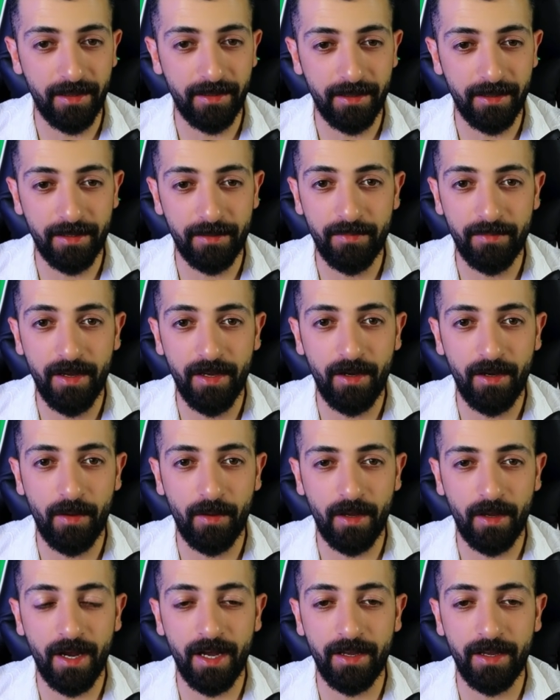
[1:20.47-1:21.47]
In the
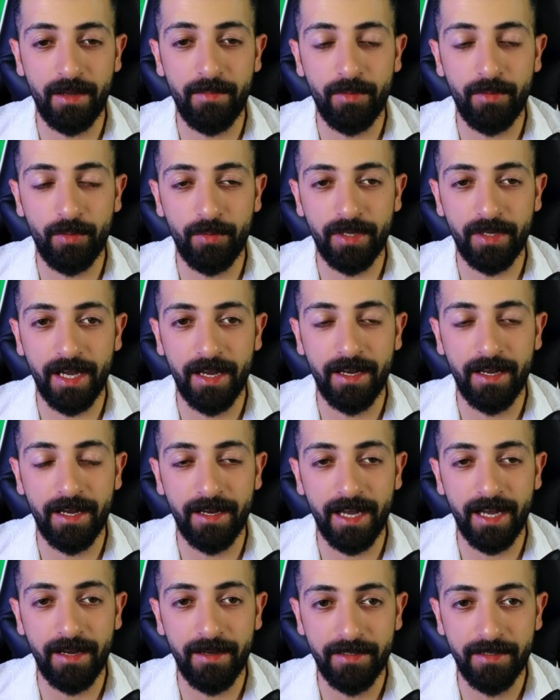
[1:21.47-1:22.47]
video, I give you daily
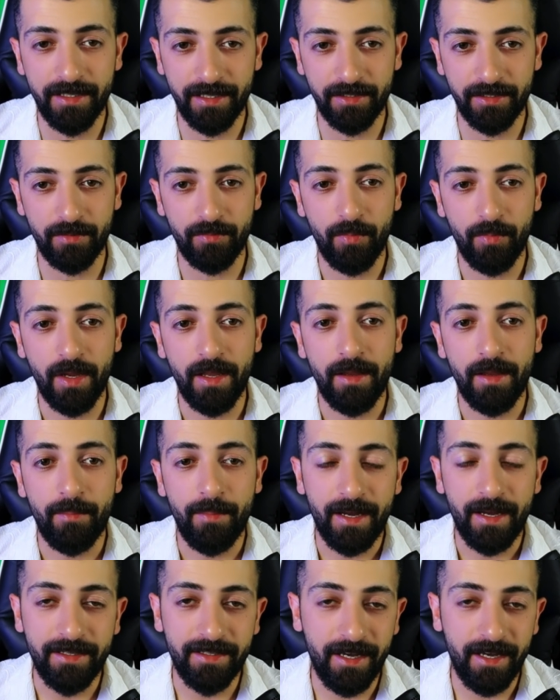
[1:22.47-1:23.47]
analyses of where the
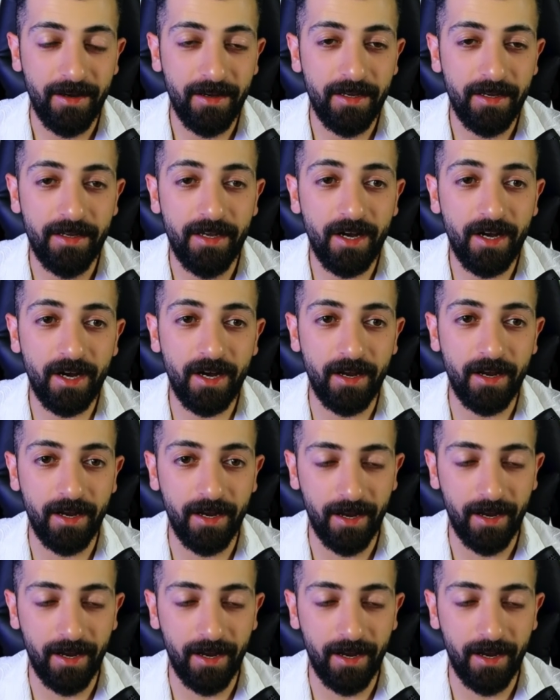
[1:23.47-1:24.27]
best areas are,